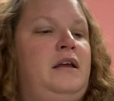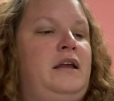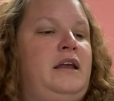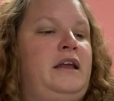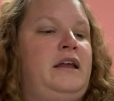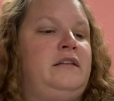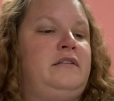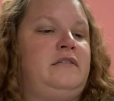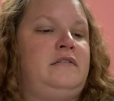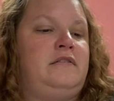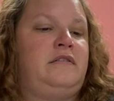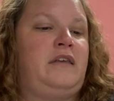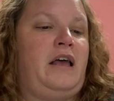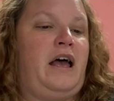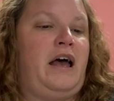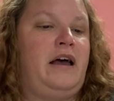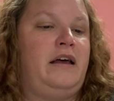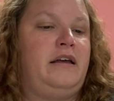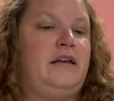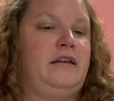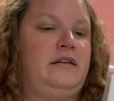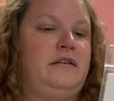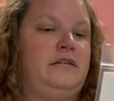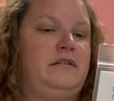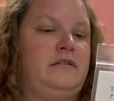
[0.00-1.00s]
It
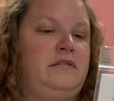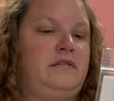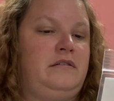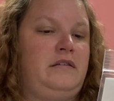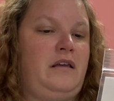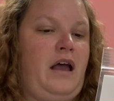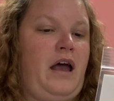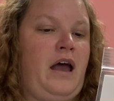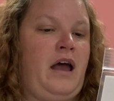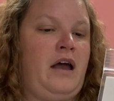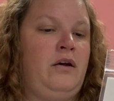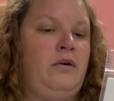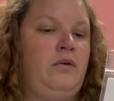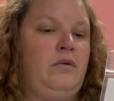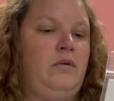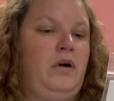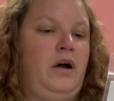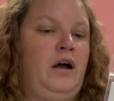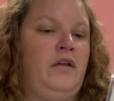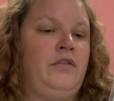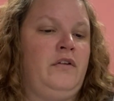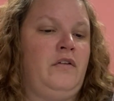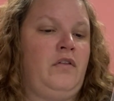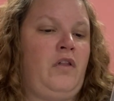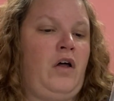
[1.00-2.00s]
says, out
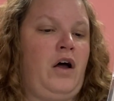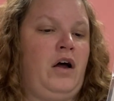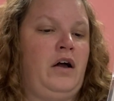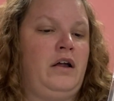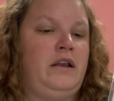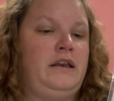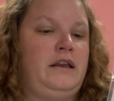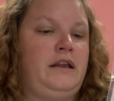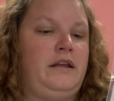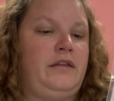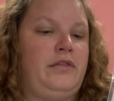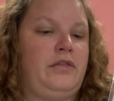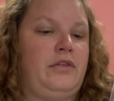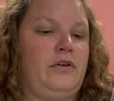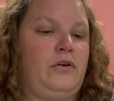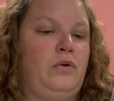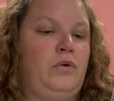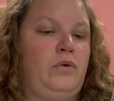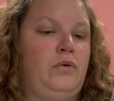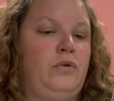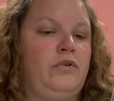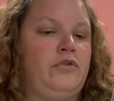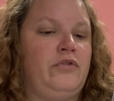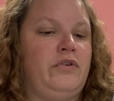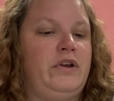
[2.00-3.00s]
on the lawn neath the
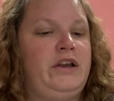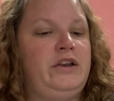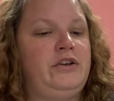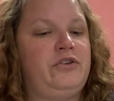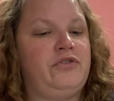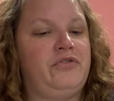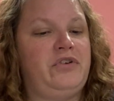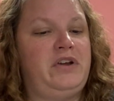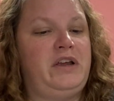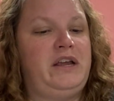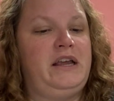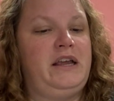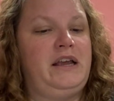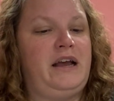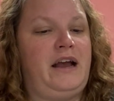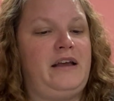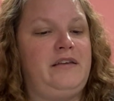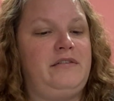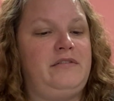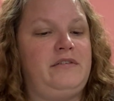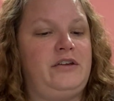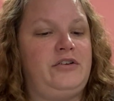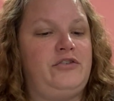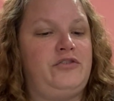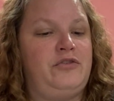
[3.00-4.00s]
cool green tree, I
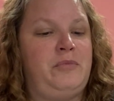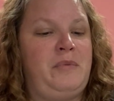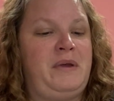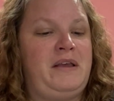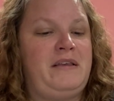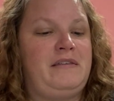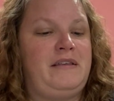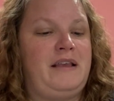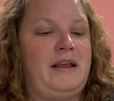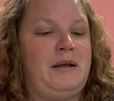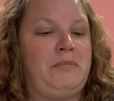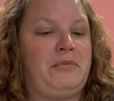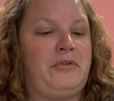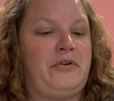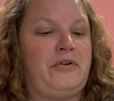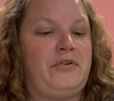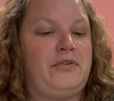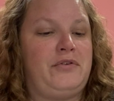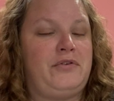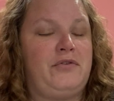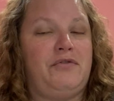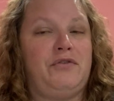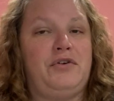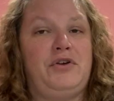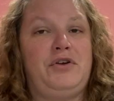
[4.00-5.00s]
stitched my
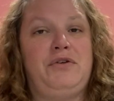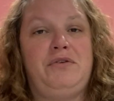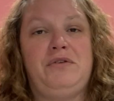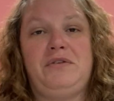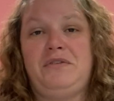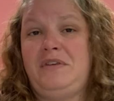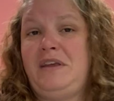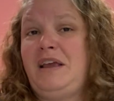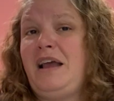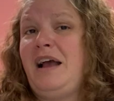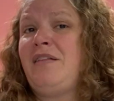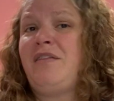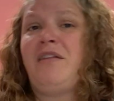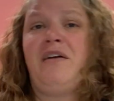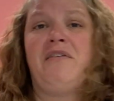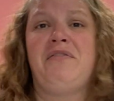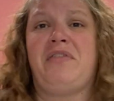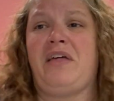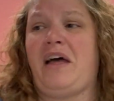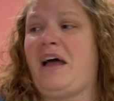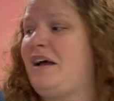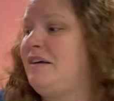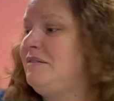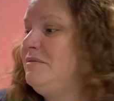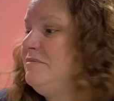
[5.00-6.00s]
samplers for you to see. I love
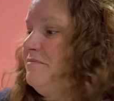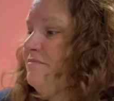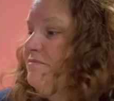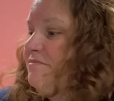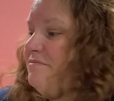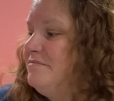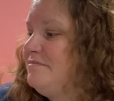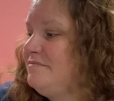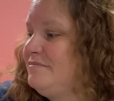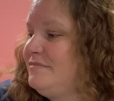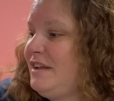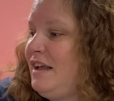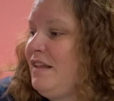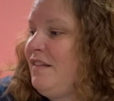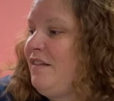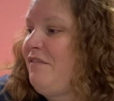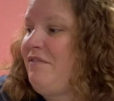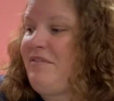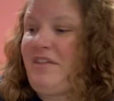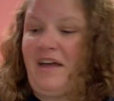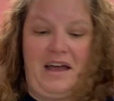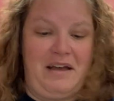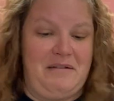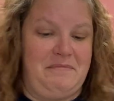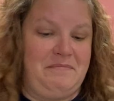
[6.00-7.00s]
that. I
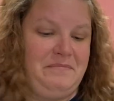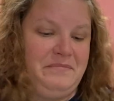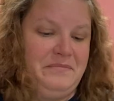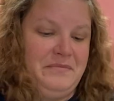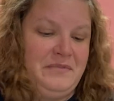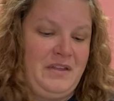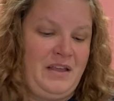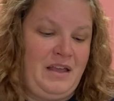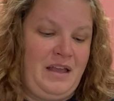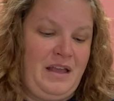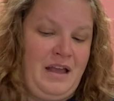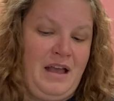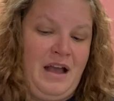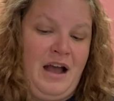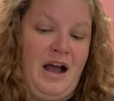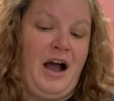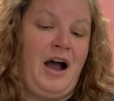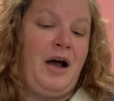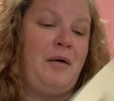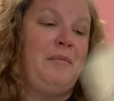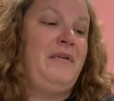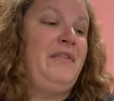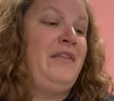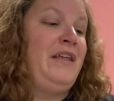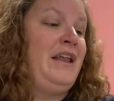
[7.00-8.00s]
love that.
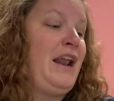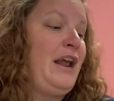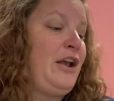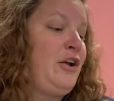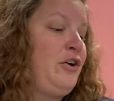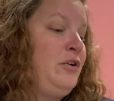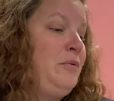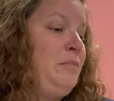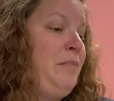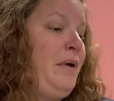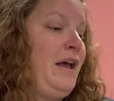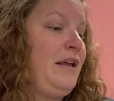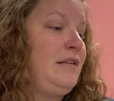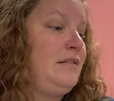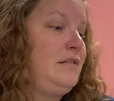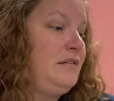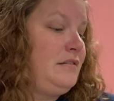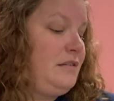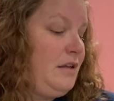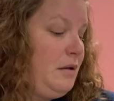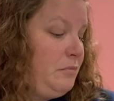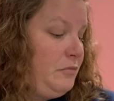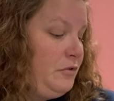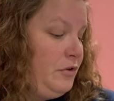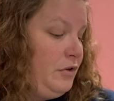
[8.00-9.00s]
And then I couldn't pass
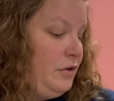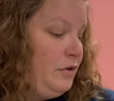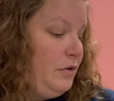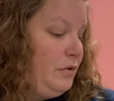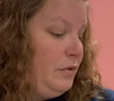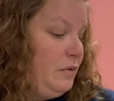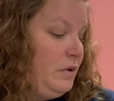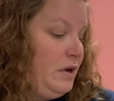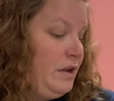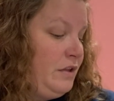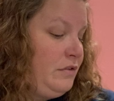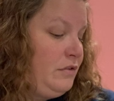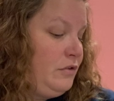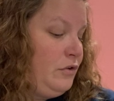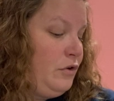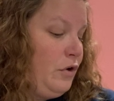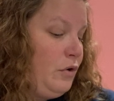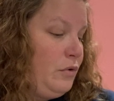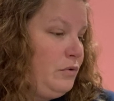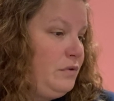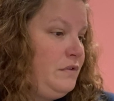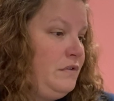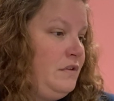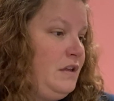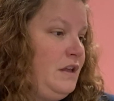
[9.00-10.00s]
this up too. It's
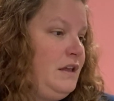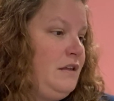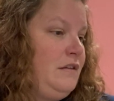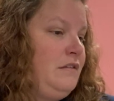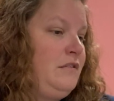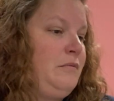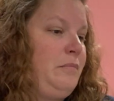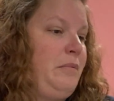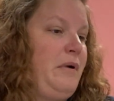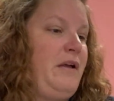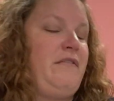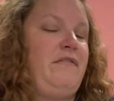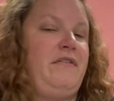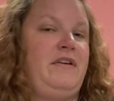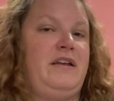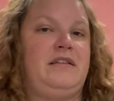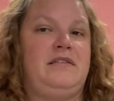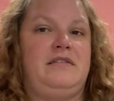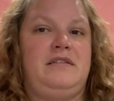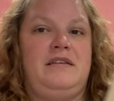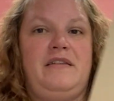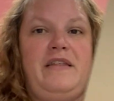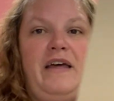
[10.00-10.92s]
Ghosties by Fancy